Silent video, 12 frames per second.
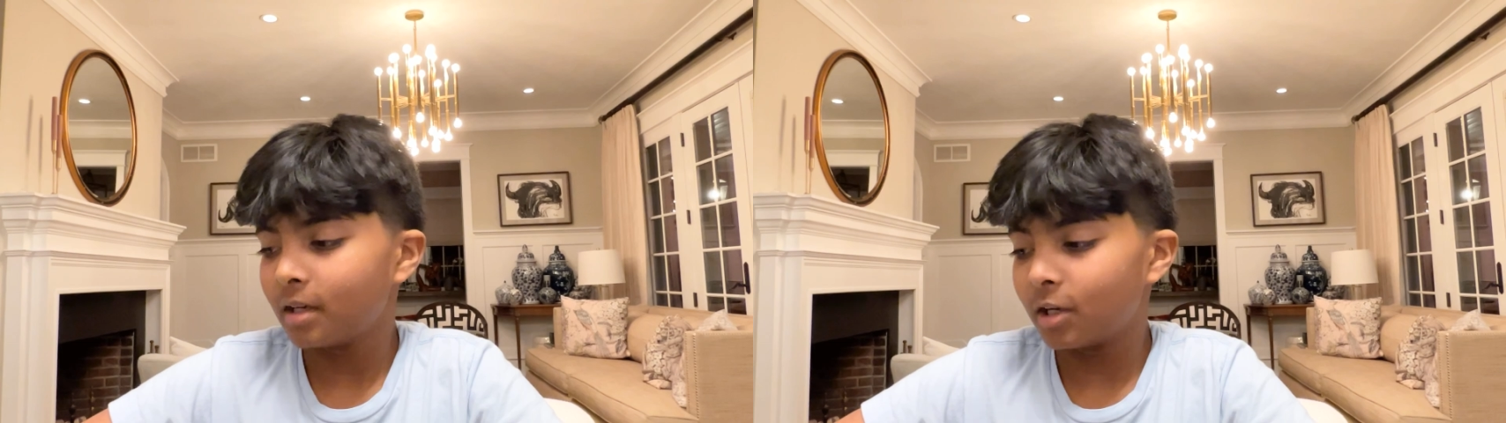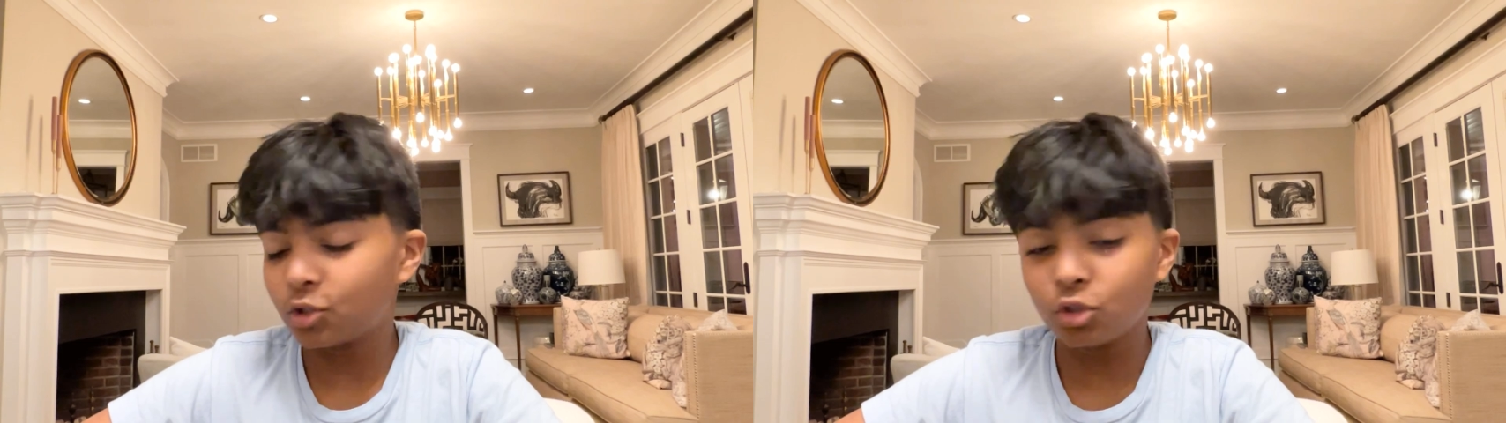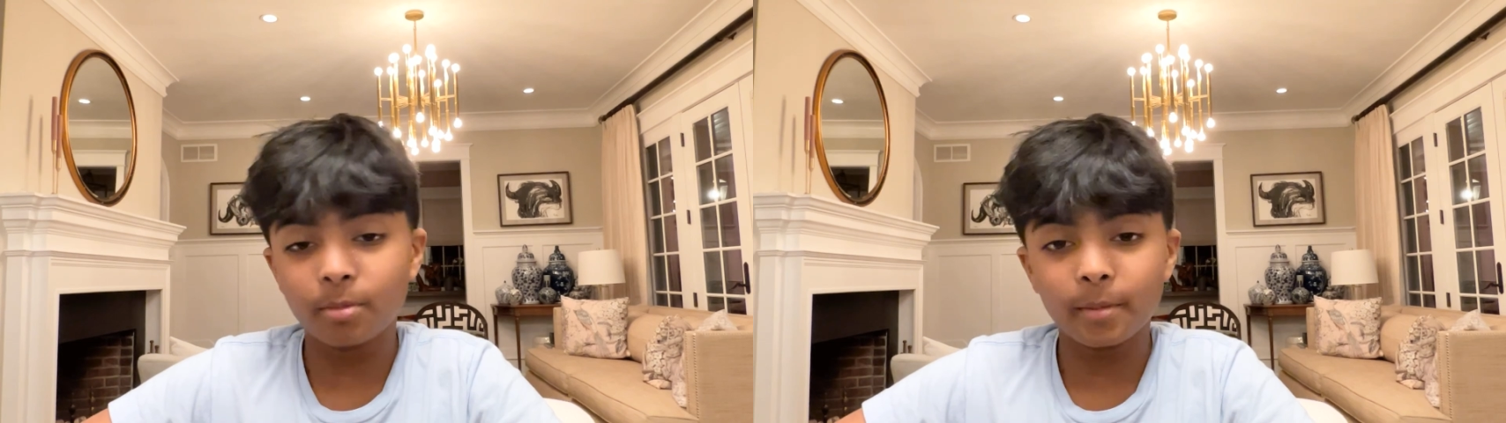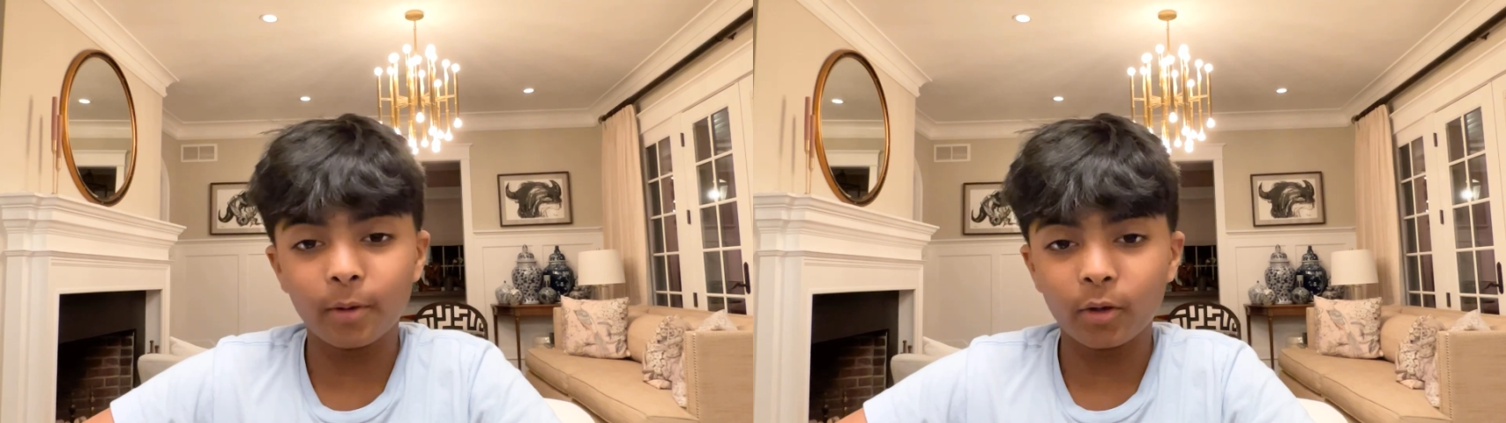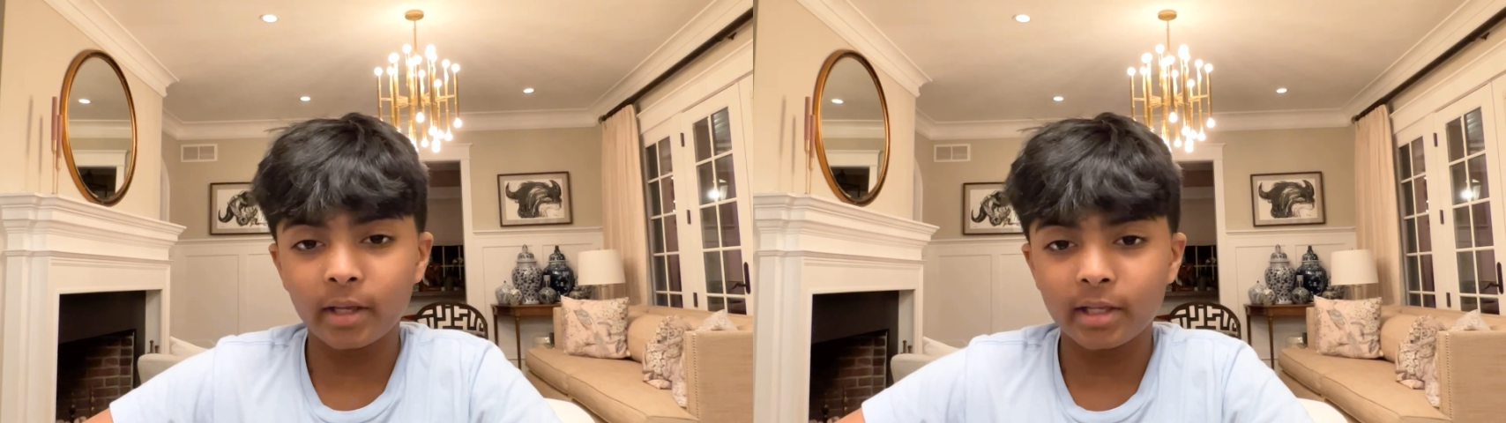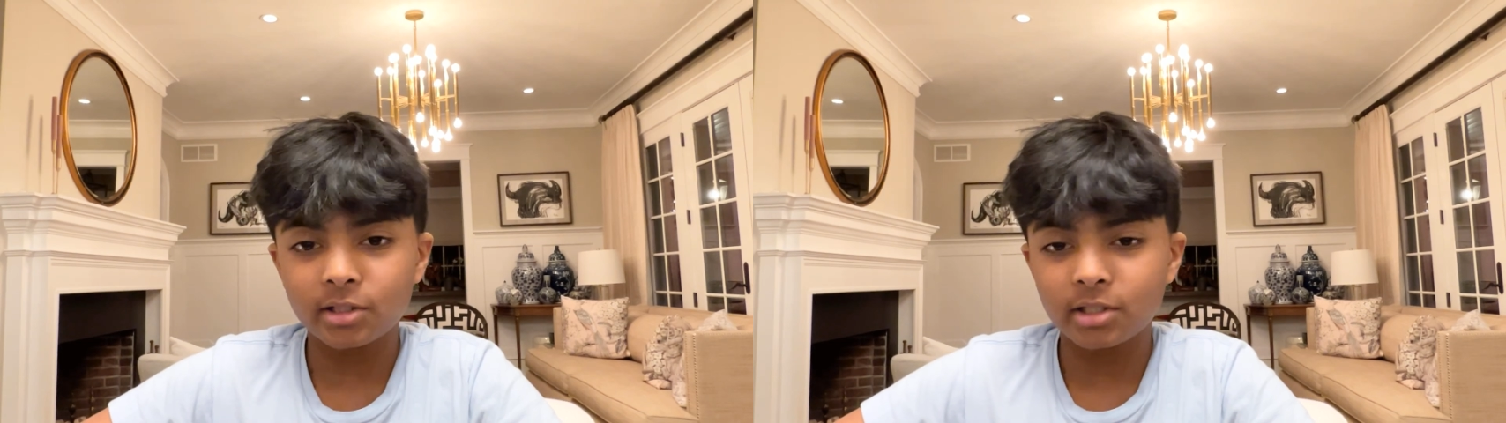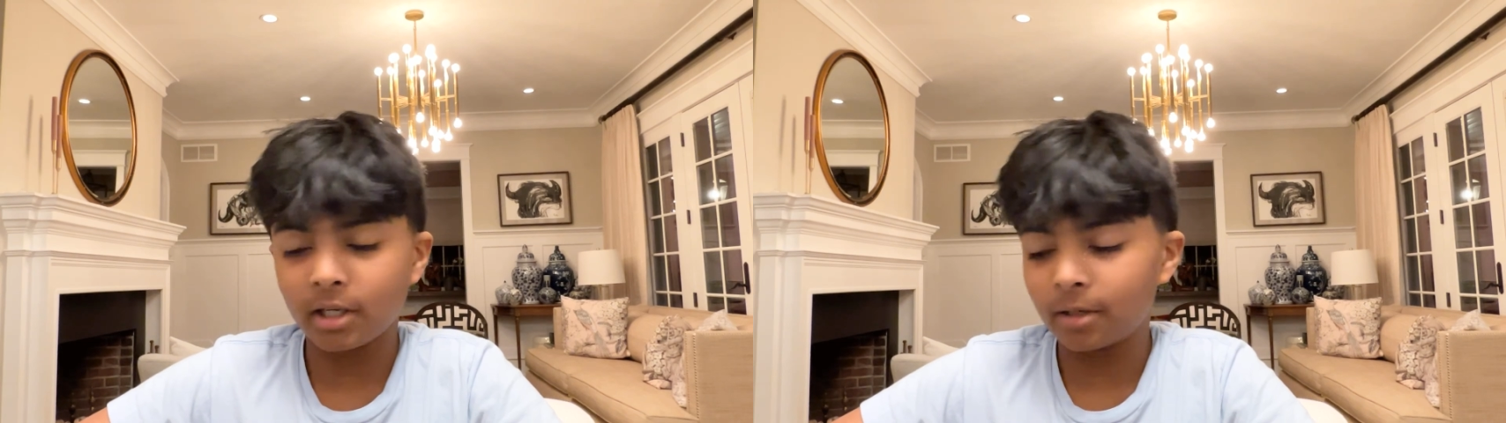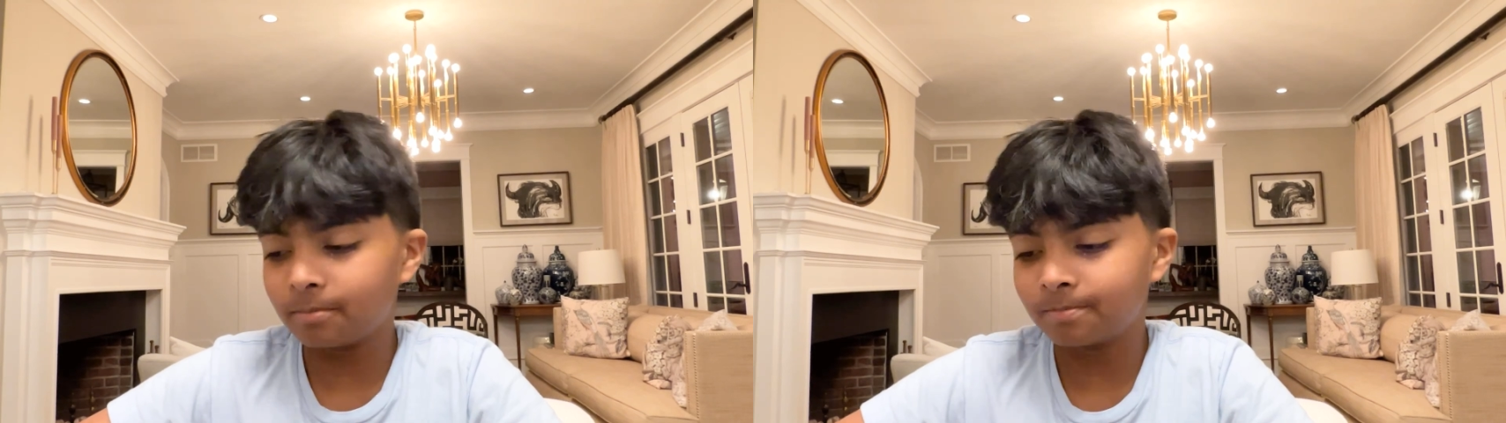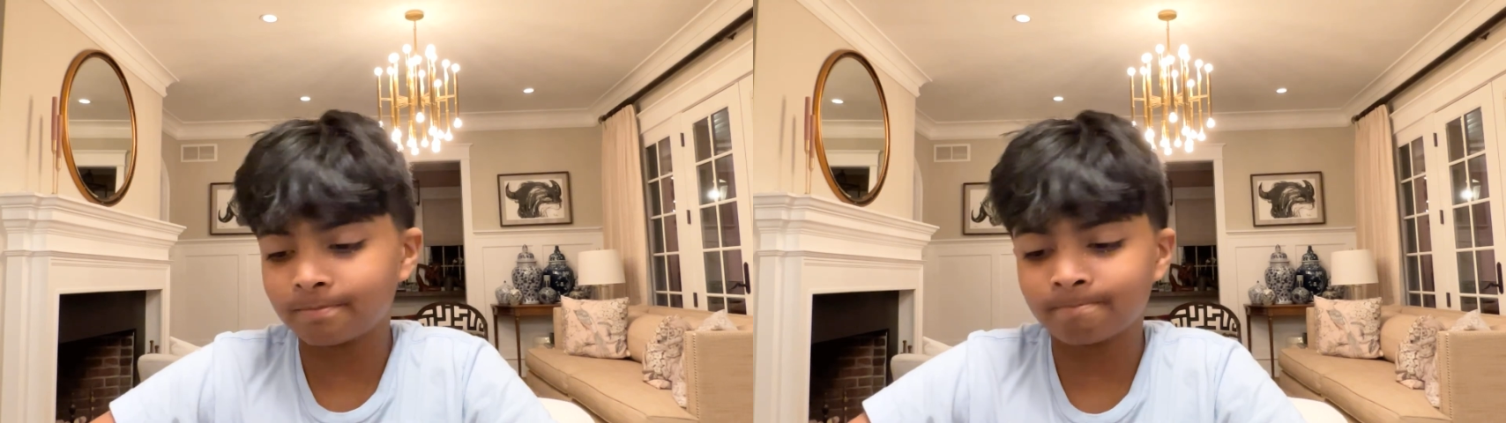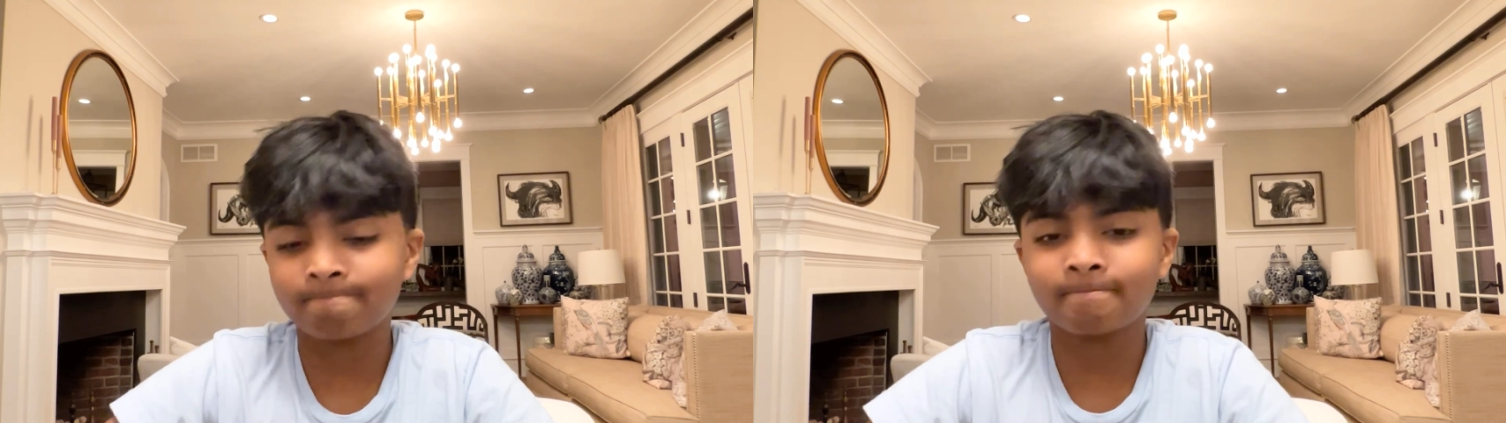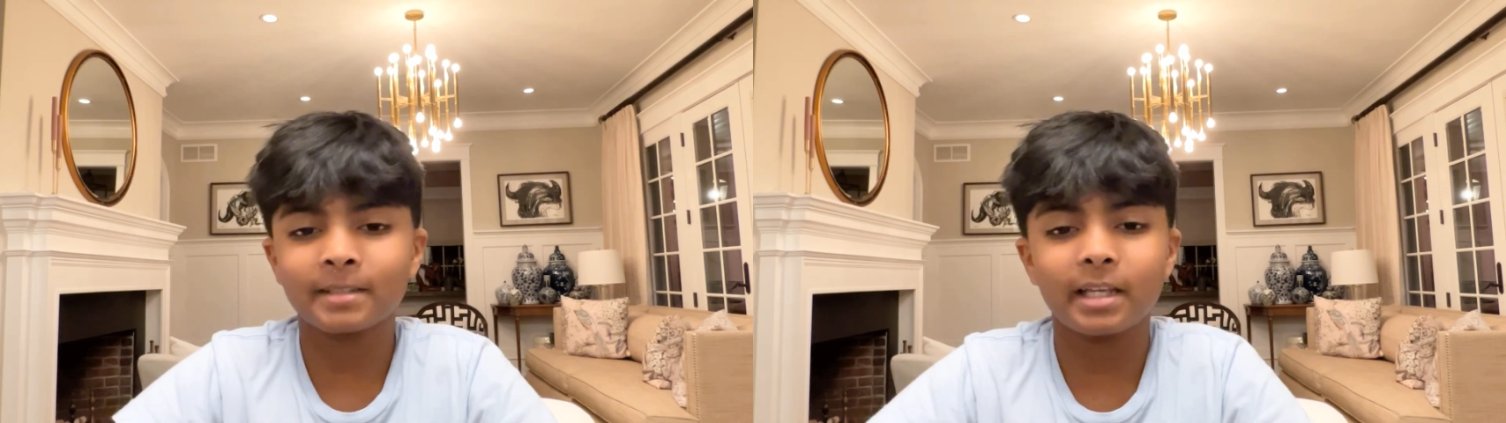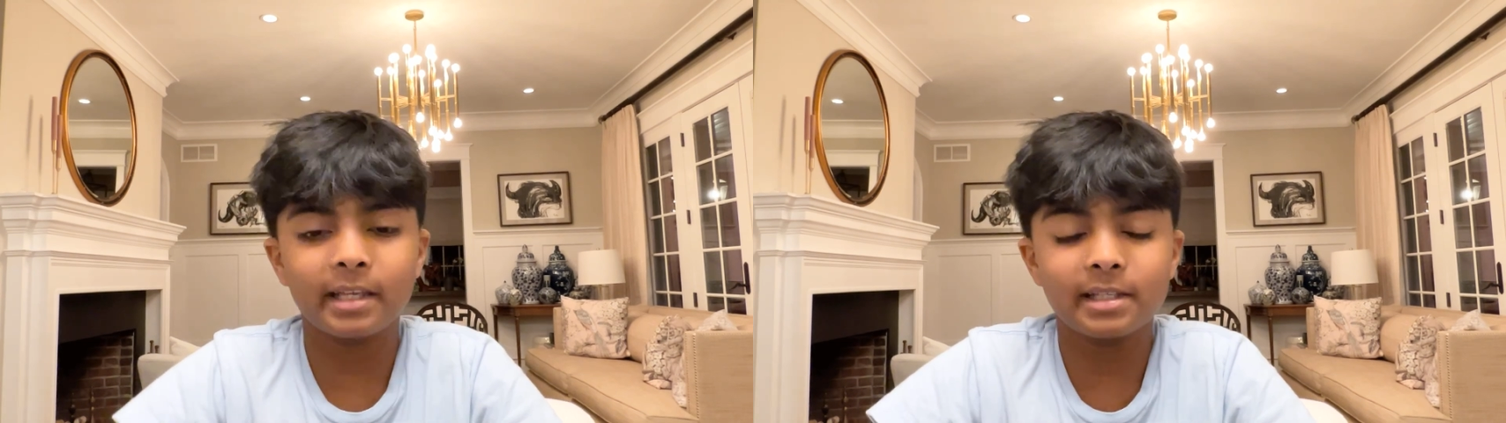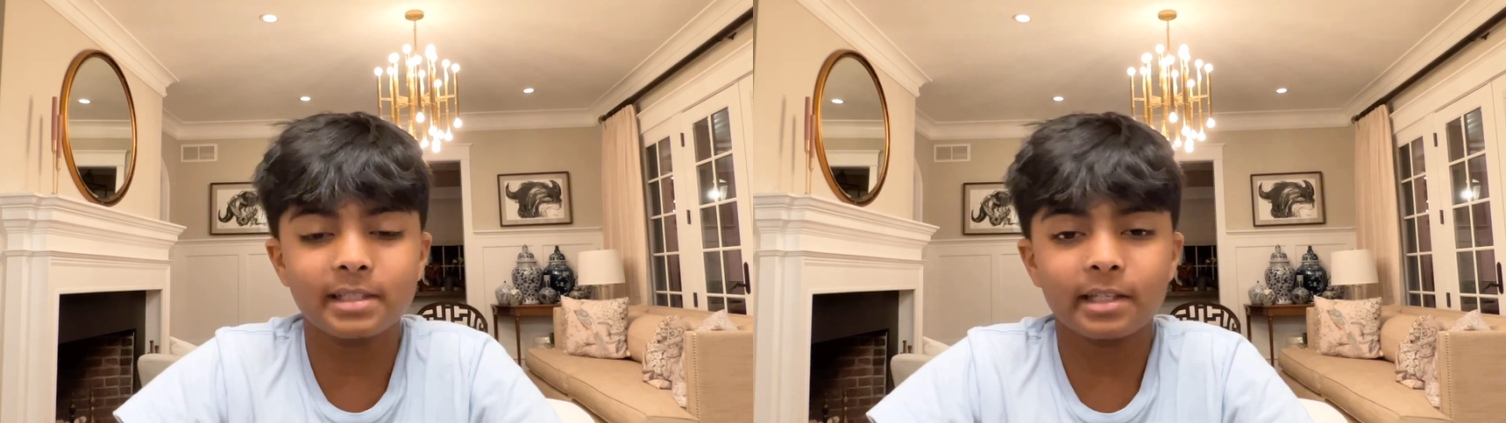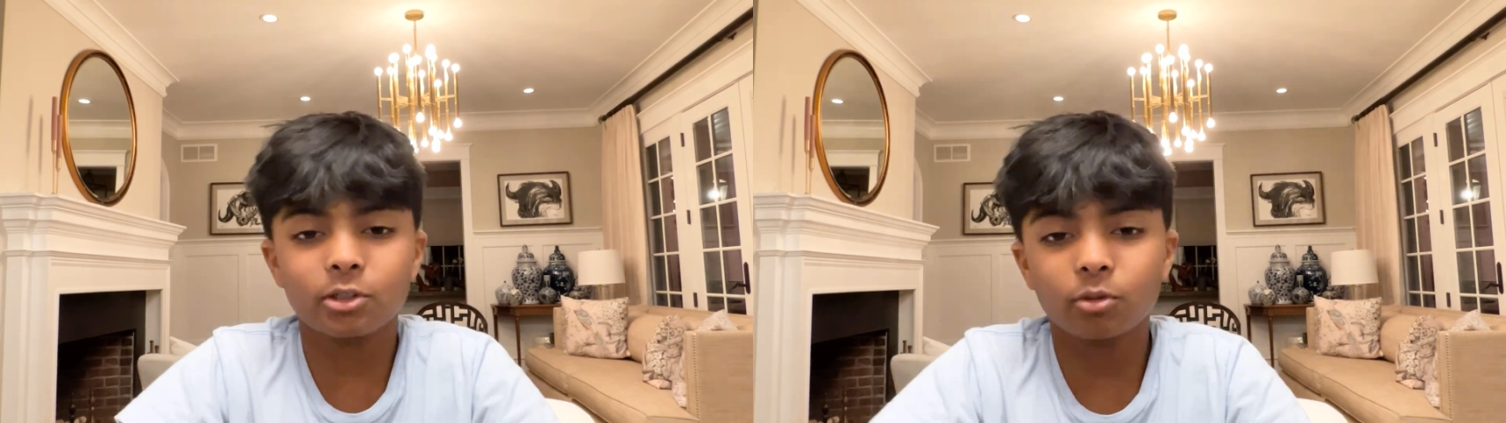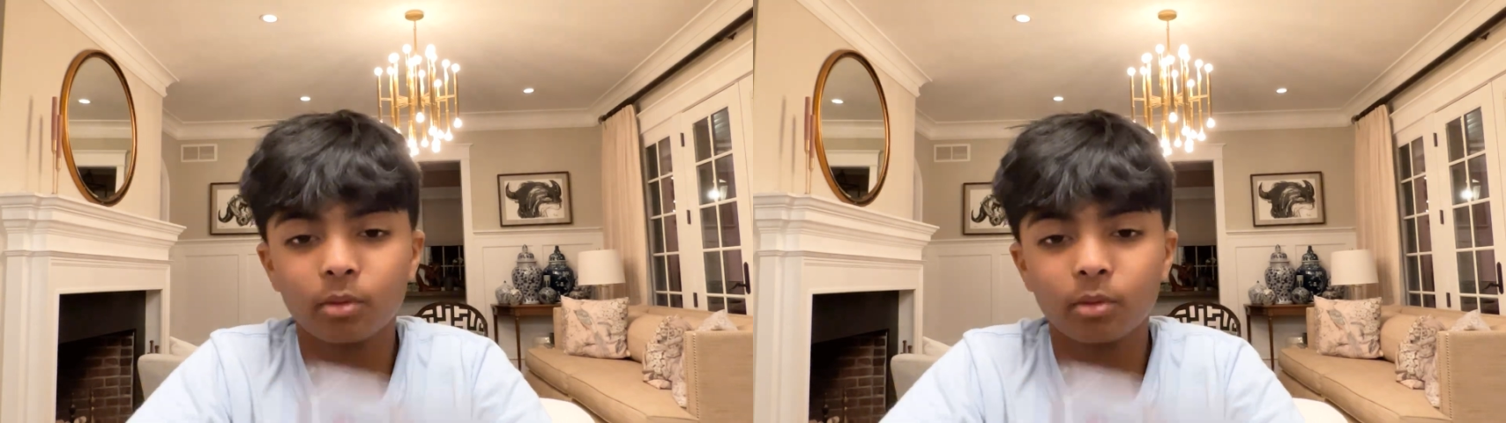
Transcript: Super Bowl yet, so he has yet to